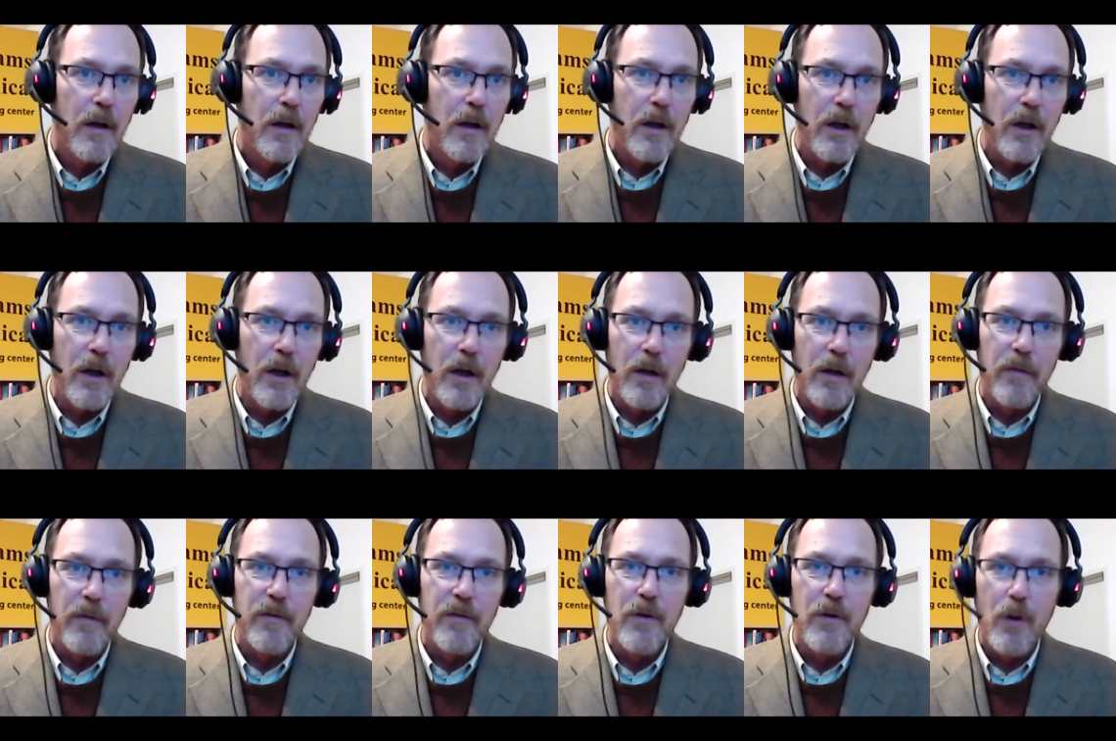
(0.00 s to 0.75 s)

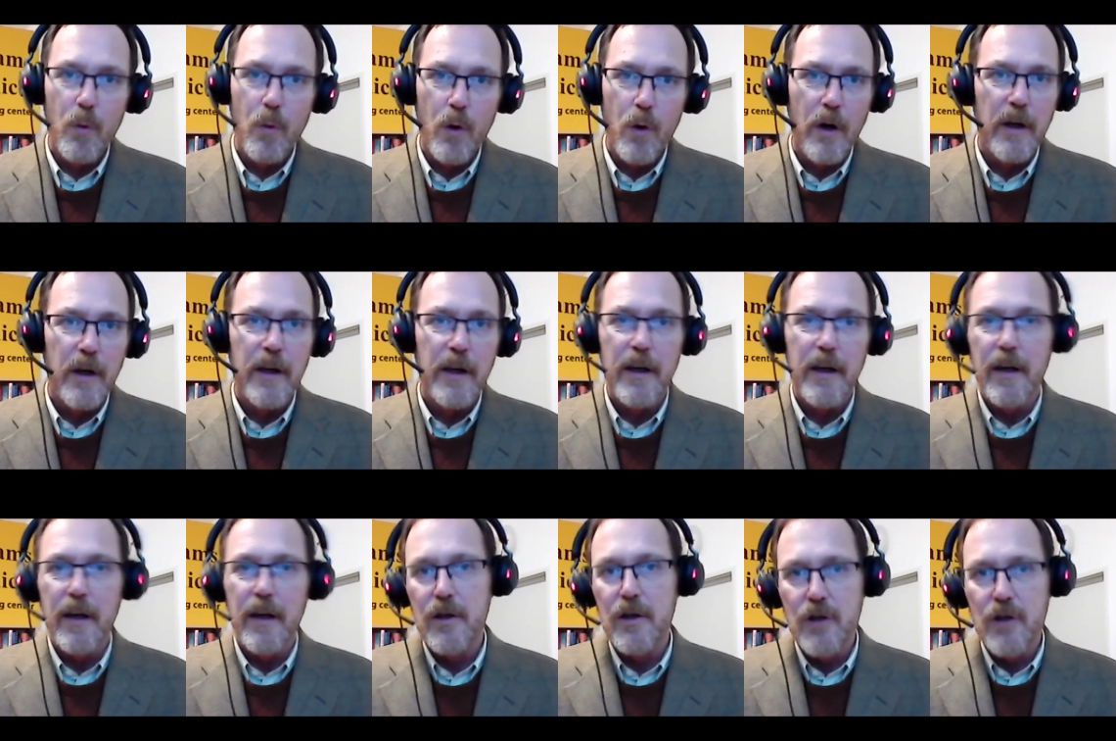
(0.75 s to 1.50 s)
If you're
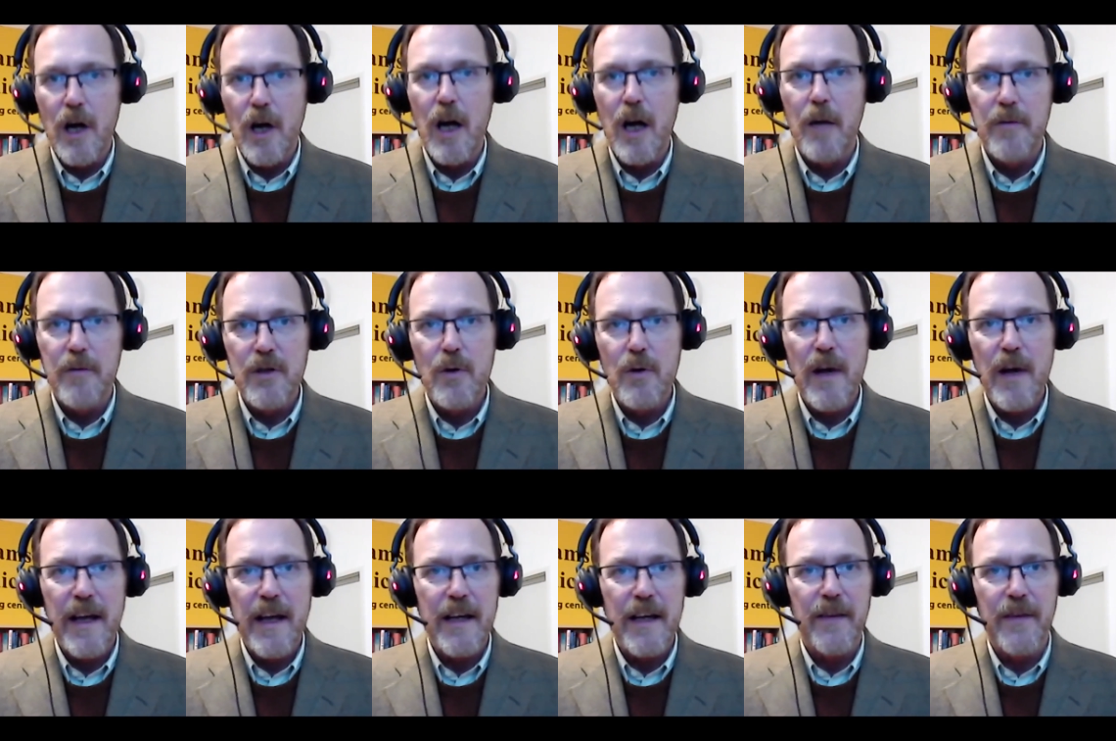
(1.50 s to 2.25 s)
working at a job you
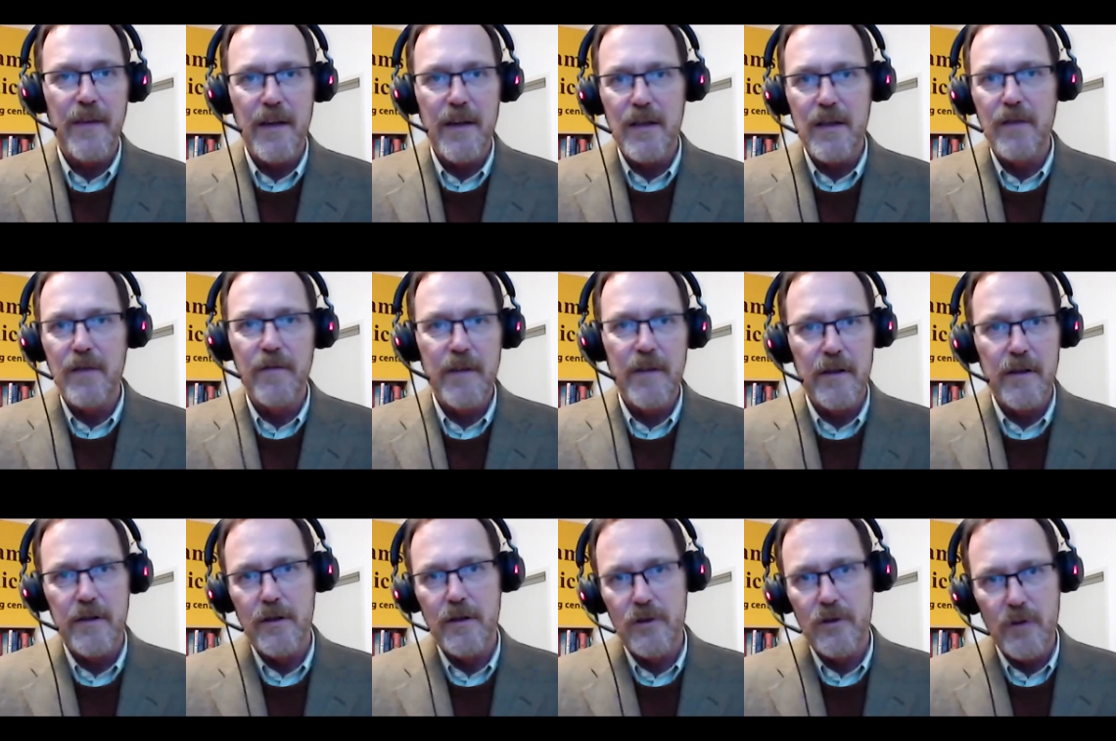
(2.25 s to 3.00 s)
hate, that you
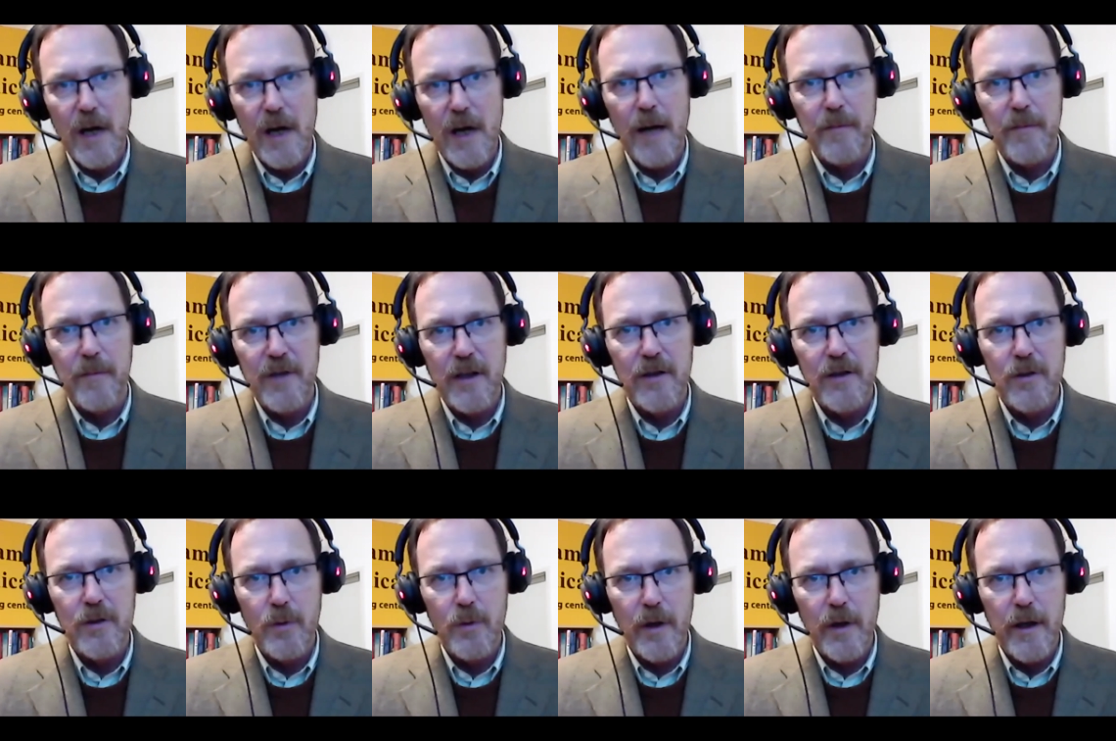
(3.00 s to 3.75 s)
feel you're trapped
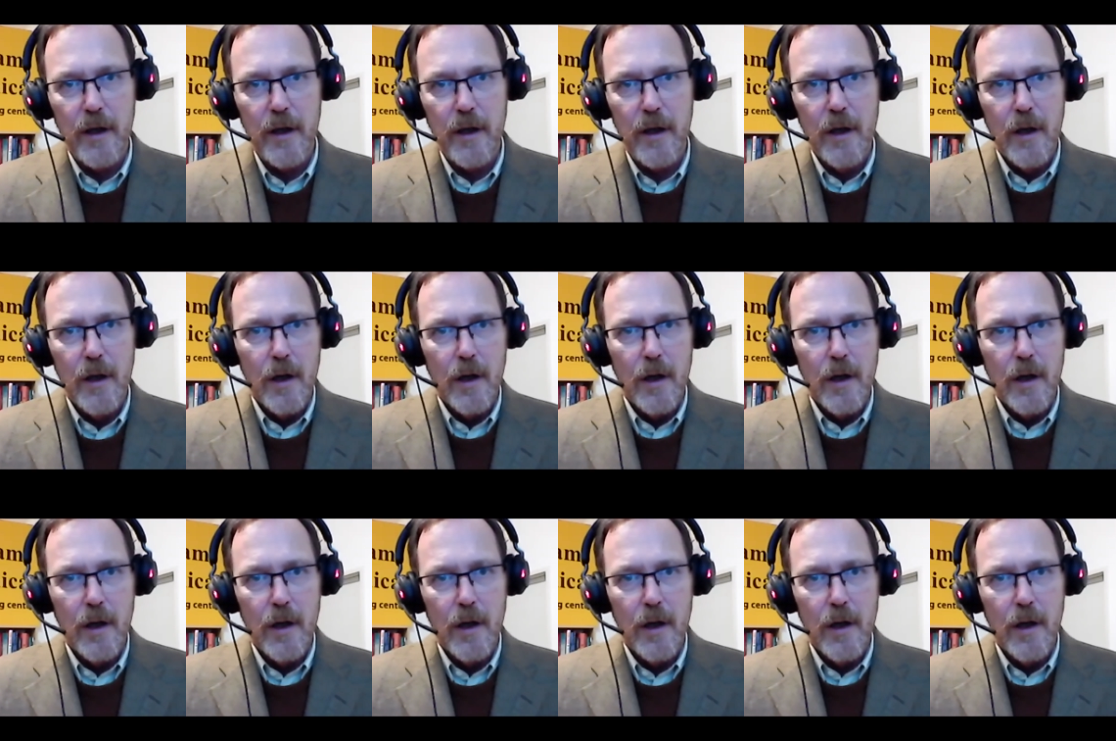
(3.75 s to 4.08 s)
into it,